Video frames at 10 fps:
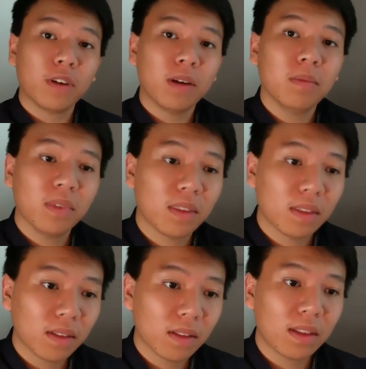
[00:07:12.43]
From
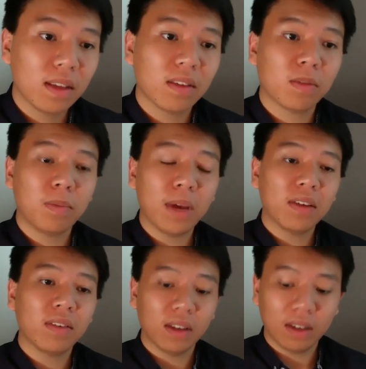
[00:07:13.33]
this
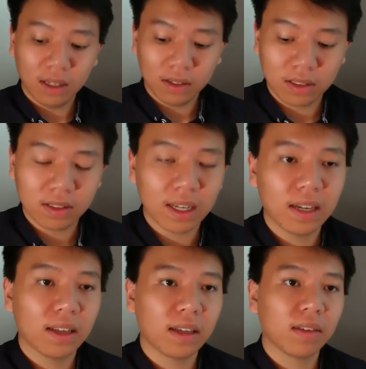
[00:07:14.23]
basic
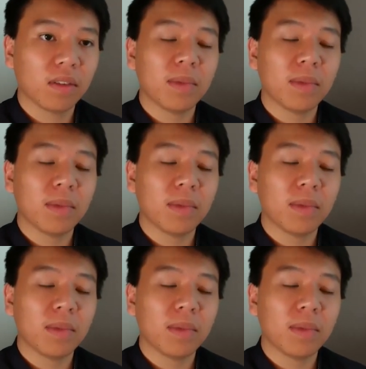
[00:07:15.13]
understanding of the